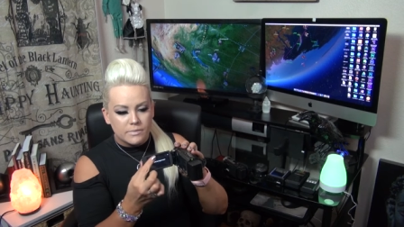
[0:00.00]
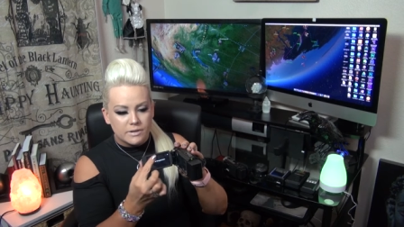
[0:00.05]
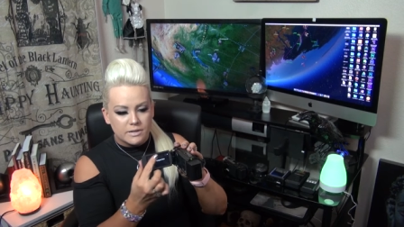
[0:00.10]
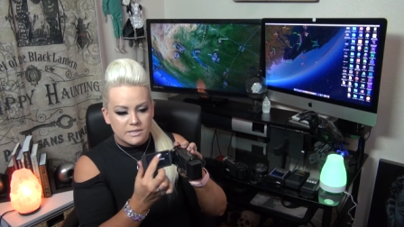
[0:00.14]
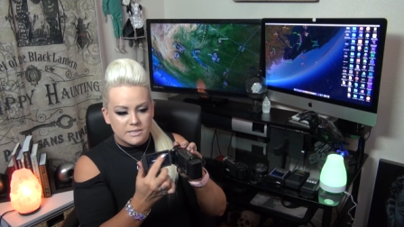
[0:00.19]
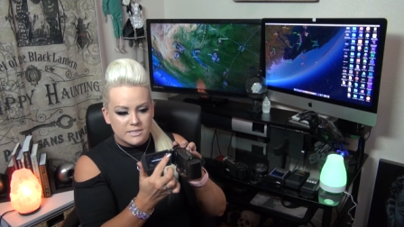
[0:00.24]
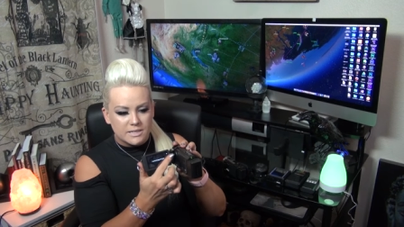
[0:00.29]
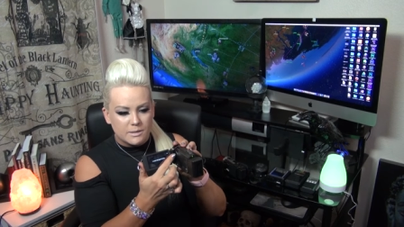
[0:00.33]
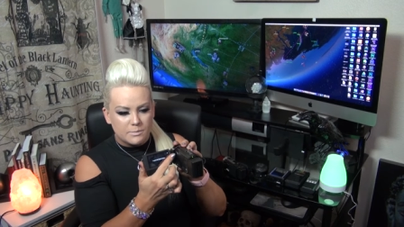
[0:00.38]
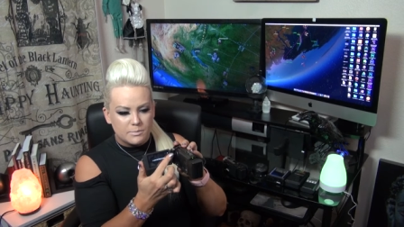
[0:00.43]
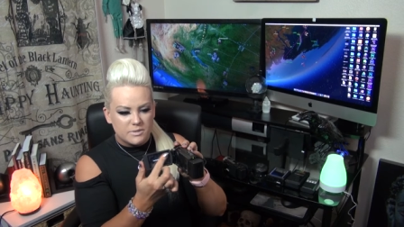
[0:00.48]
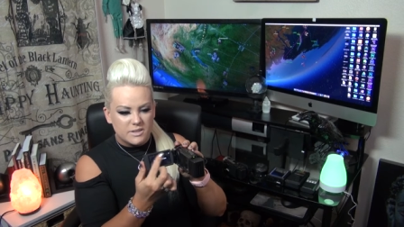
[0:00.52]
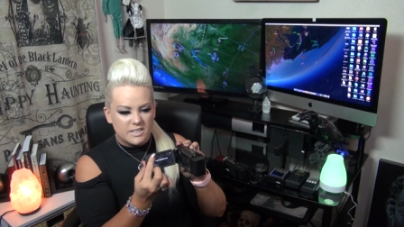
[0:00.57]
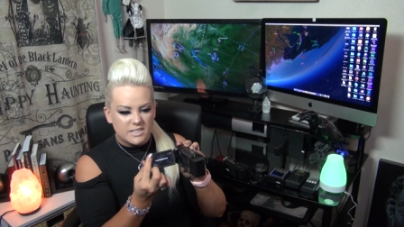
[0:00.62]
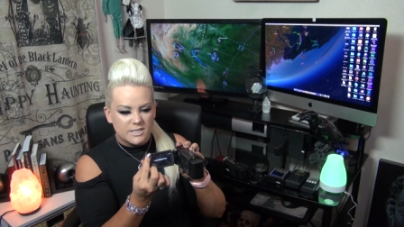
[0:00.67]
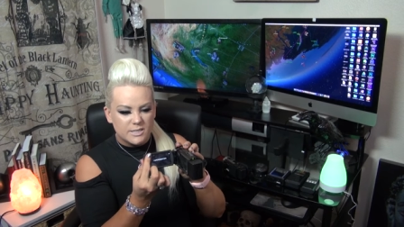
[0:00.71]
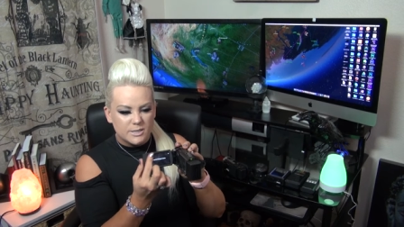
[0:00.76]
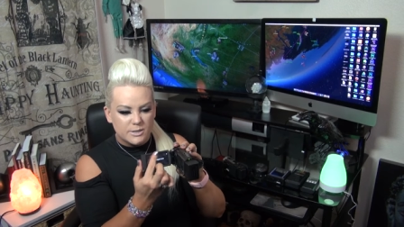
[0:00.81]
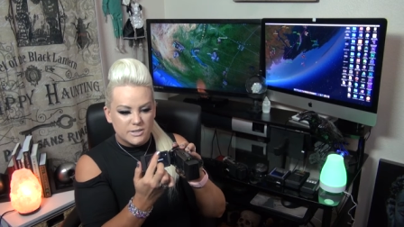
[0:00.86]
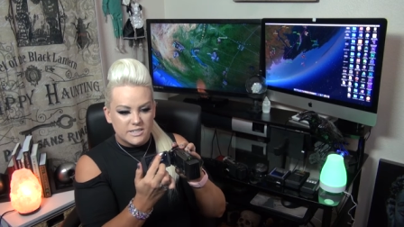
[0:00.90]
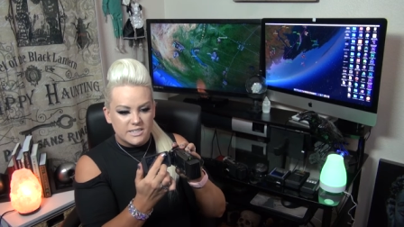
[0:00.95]
except the
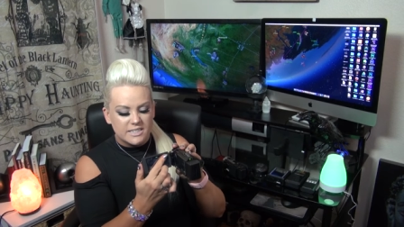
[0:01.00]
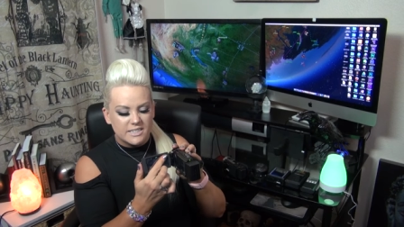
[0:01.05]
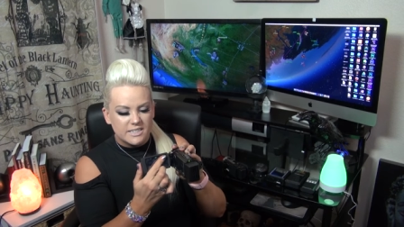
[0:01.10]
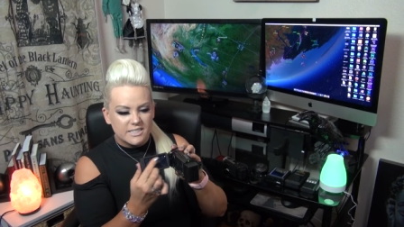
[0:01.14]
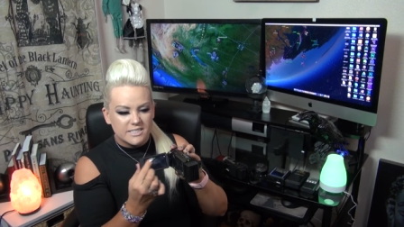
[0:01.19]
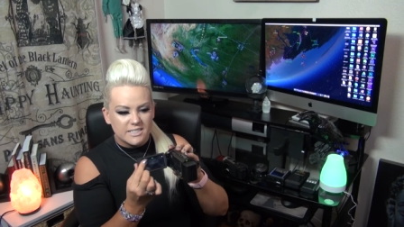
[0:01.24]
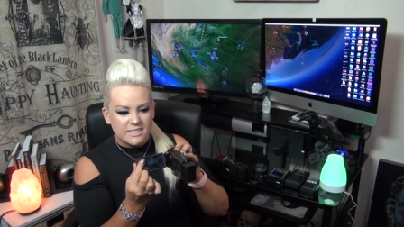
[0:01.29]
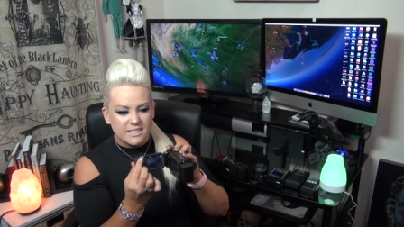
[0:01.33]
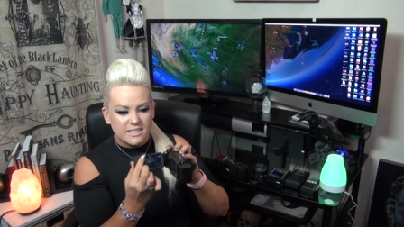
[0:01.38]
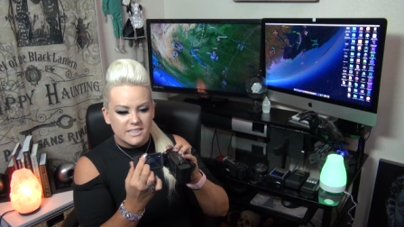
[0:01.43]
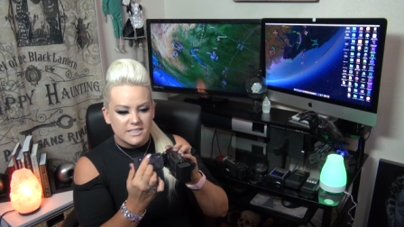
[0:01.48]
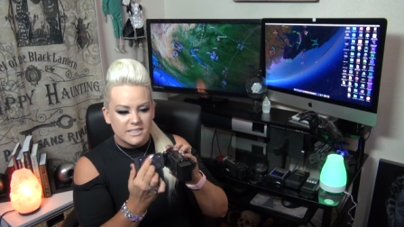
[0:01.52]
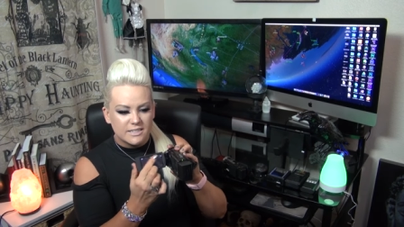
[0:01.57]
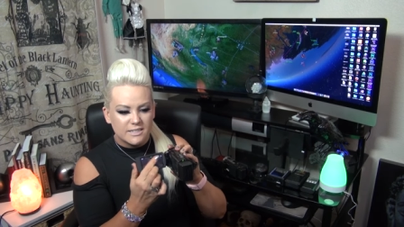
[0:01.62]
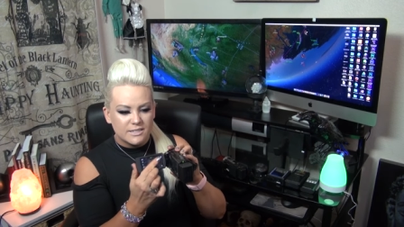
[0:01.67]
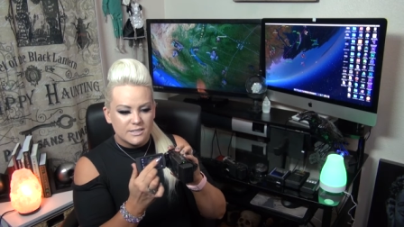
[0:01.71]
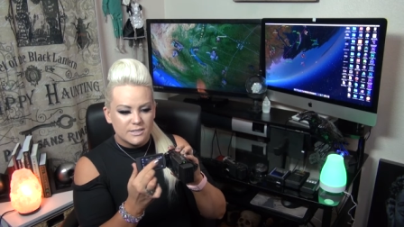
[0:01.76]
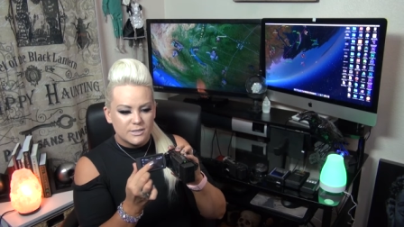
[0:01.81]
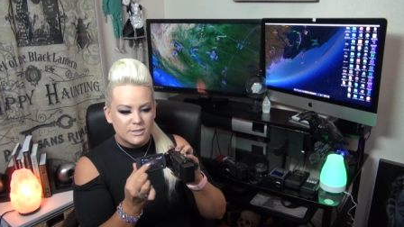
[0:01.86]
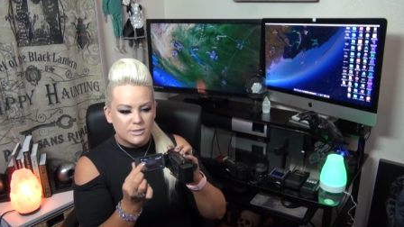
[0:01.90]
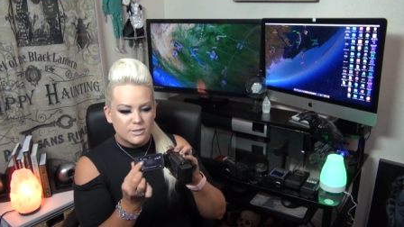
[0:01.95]
screen is like
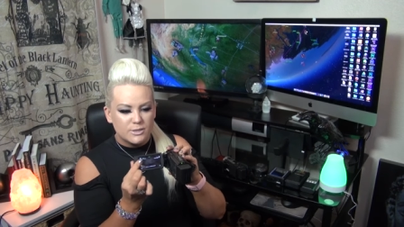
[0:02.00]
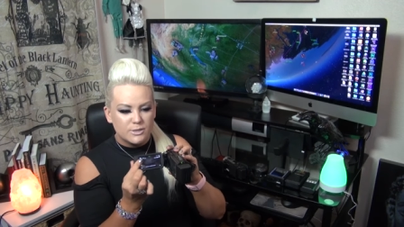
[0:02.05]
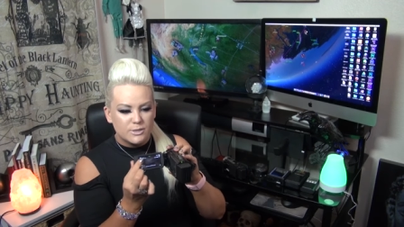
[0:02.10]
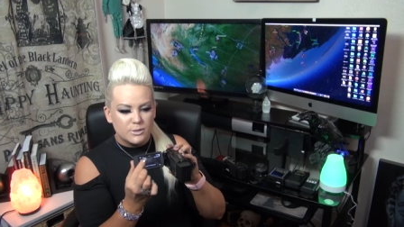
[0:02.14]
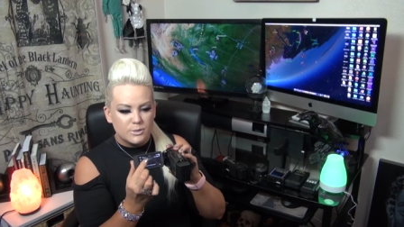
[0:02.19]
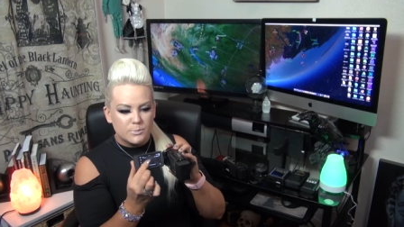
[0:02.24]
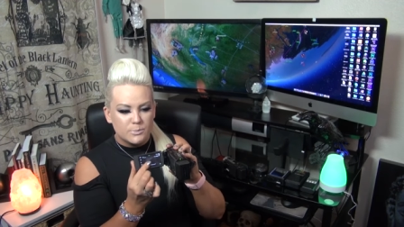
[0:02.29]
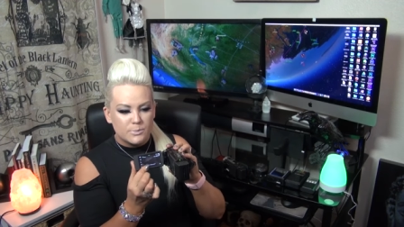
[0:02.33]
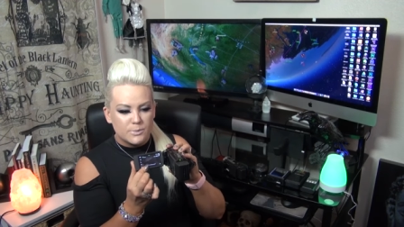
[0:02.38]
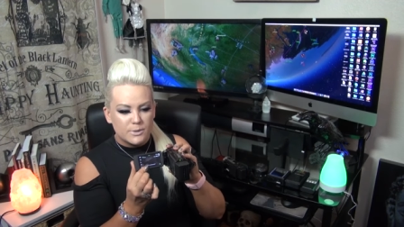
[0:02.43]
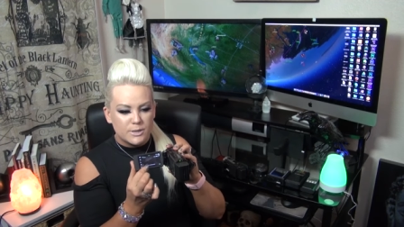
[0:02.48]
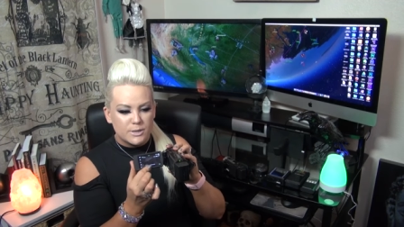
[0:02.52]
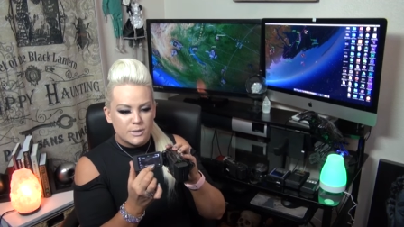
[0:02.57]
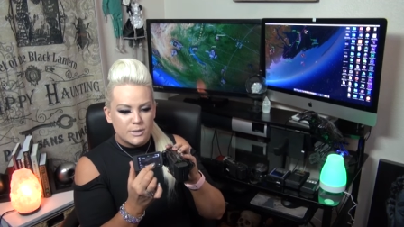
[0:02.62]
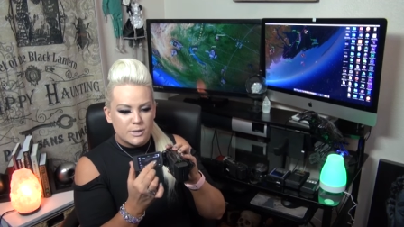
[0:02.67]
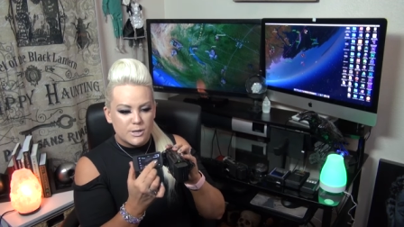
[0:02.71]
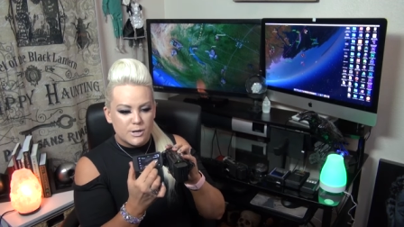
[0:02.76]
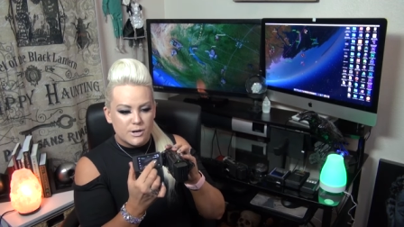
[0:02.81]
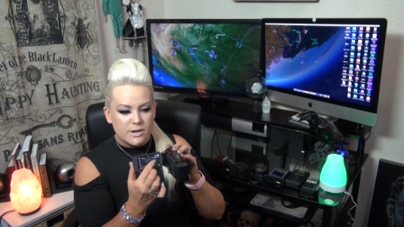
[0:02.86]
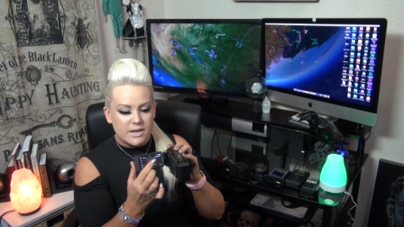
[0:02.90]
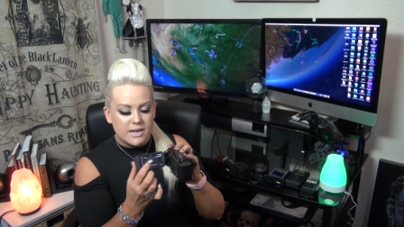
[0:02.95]
super
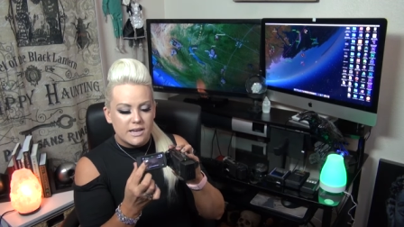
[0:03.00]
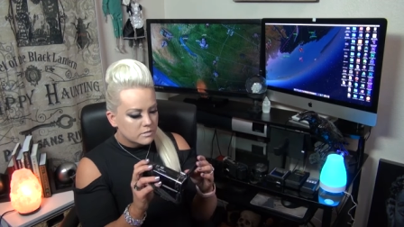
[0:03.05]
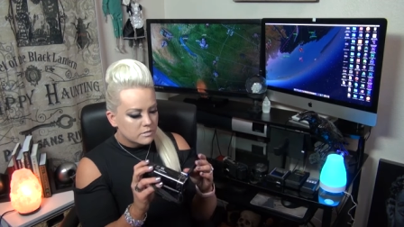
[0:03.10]
dirty.